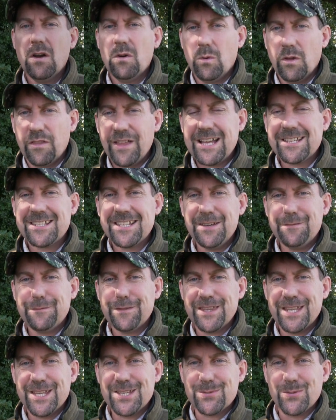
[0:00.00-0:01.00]
Well, that's it
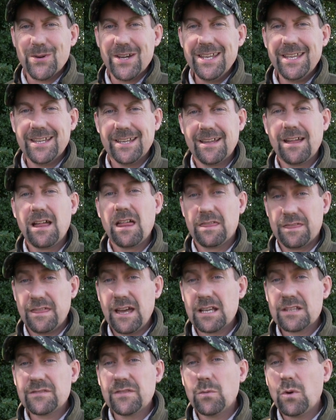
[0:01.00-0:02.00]
for this week.
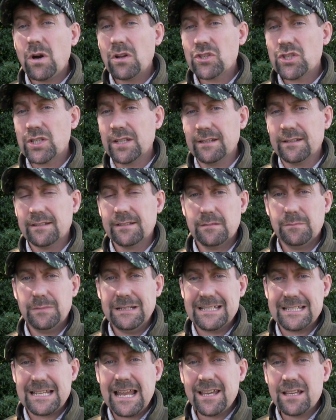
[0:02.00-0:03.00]
Thanks for watching.
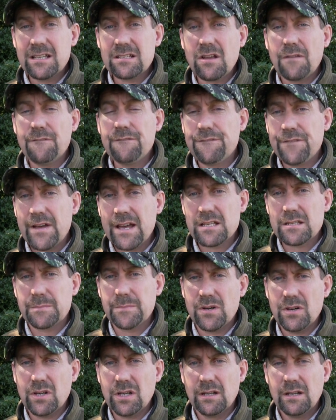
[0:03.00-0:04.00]
Please like us on
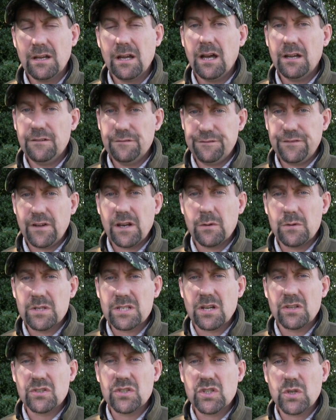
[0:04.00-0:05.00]
Facebook and follow
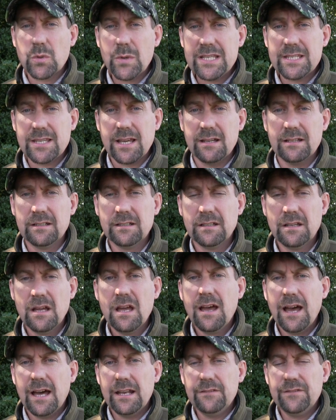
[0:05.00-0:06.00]
us on Twitter.
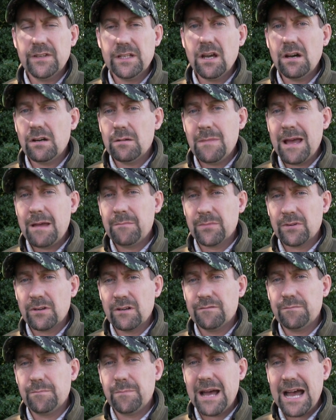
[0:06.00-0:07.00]
And if you're not a member
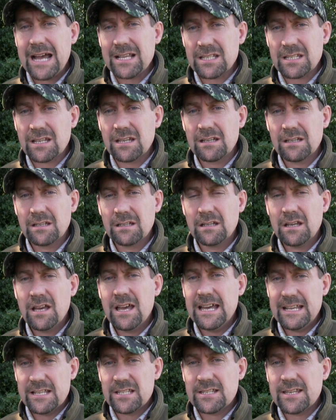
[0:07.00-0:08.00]
of BASC,
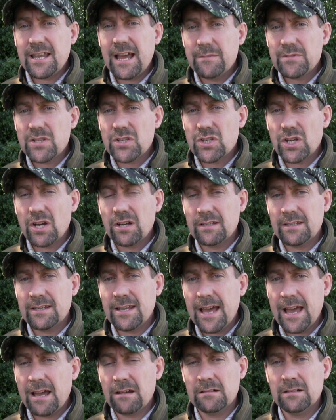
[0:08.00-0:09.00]
it's time to join
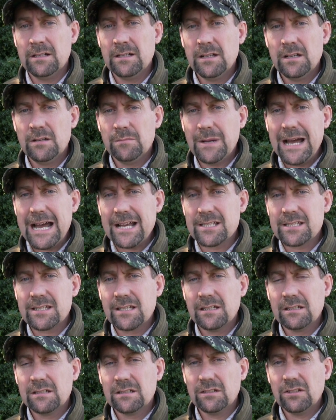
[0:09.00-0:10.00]
now.
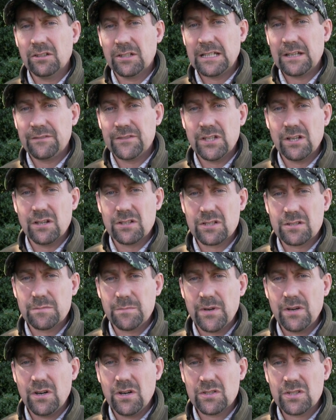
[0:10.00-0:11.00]
BASC, looking after your
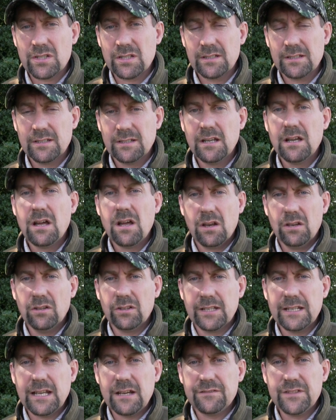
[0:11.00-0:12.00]
sport,
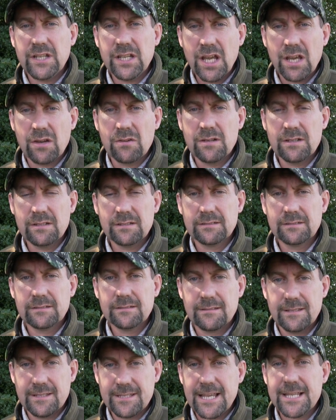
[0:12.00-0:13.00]
looking after you.
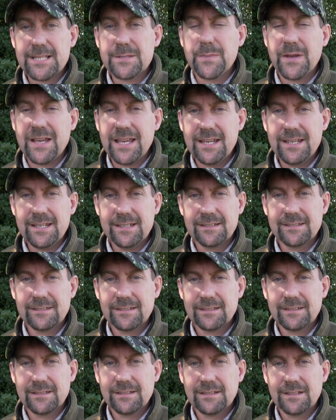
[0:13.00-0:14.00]
This has been
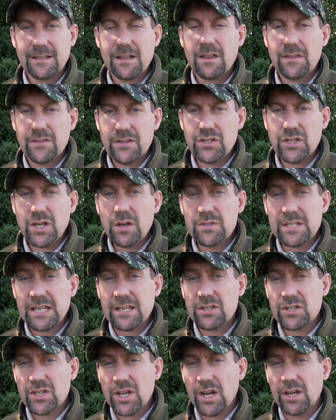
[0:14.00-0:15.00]
The
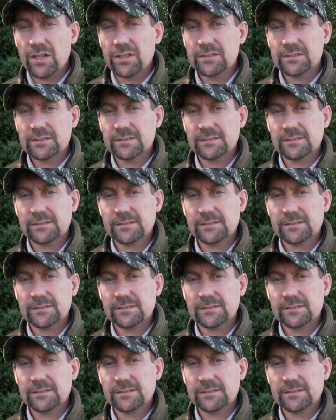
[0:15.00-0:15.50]
Shooting Show.